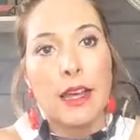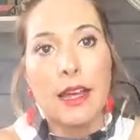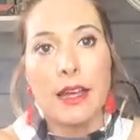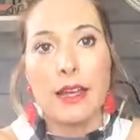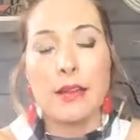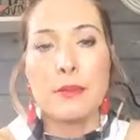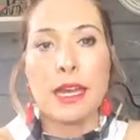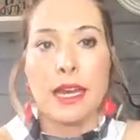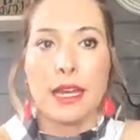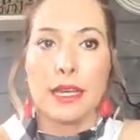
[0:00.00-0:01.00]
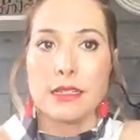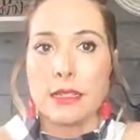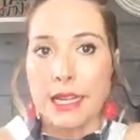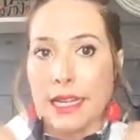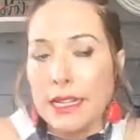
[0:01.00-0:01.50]
and
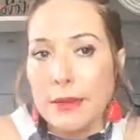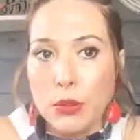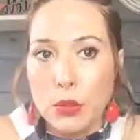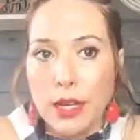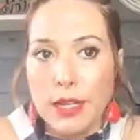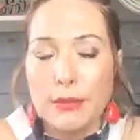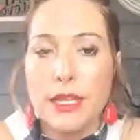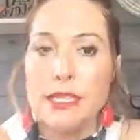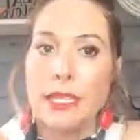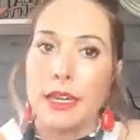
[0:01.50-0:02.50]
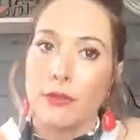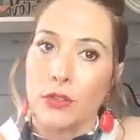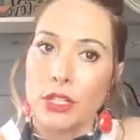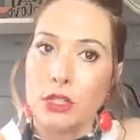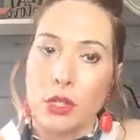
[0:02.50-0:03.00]
they end up quitting because they get
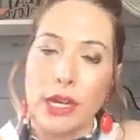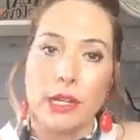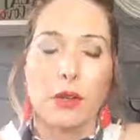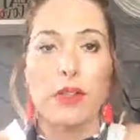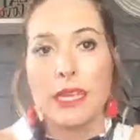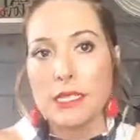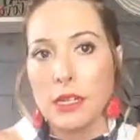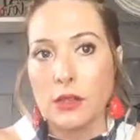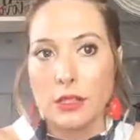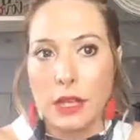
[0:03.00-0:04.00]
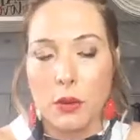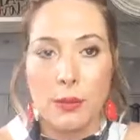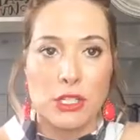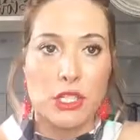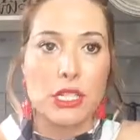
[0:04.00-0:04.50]
frustrated or they get told no a
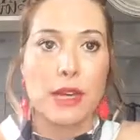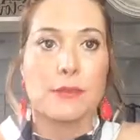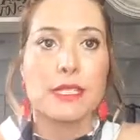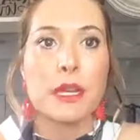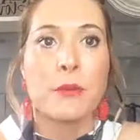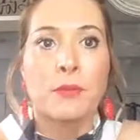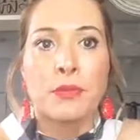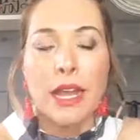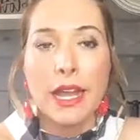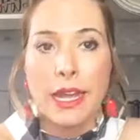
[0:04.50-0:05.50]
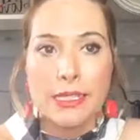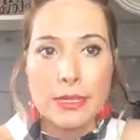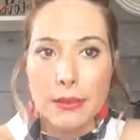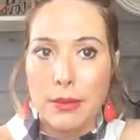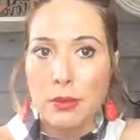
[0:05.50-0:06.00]
bunch of times. So I had
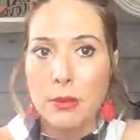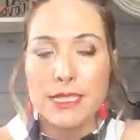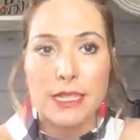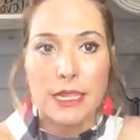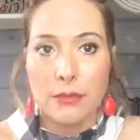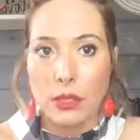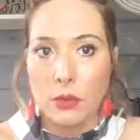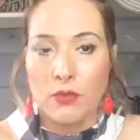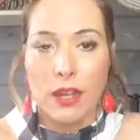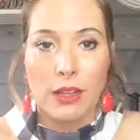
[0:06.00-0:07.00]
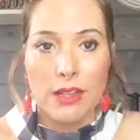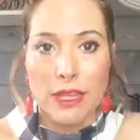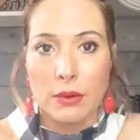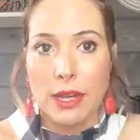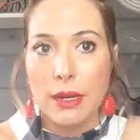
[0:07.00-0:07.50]
some people on my team who felt like
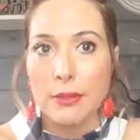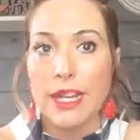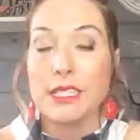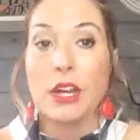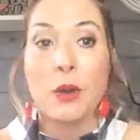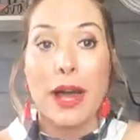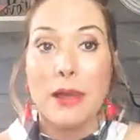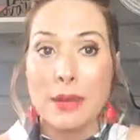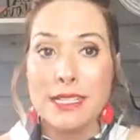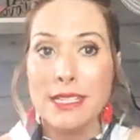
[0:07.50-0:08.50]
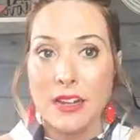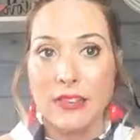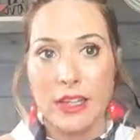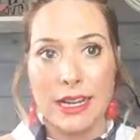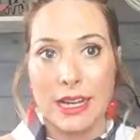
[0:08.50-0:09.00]
they were at a plateau. I myself
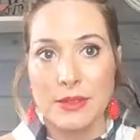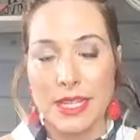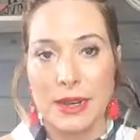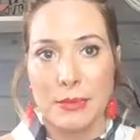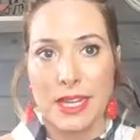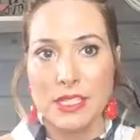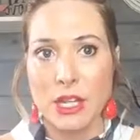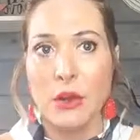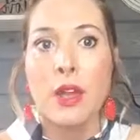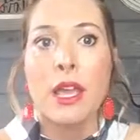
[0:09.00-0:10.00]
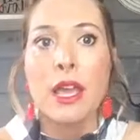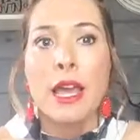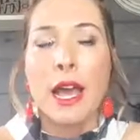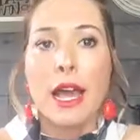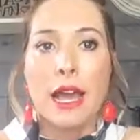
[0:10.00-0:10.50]
felt like I was at a plateau.
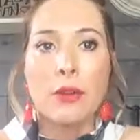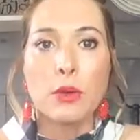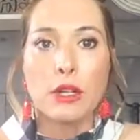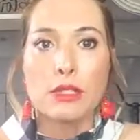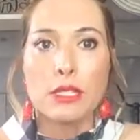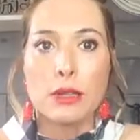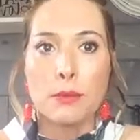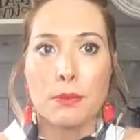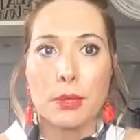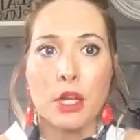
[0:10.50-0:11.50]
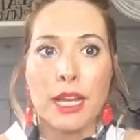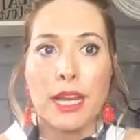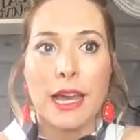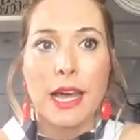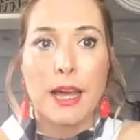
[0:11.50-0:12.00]
I was putting
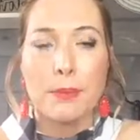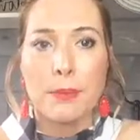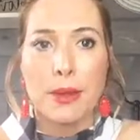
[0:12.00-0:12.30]
up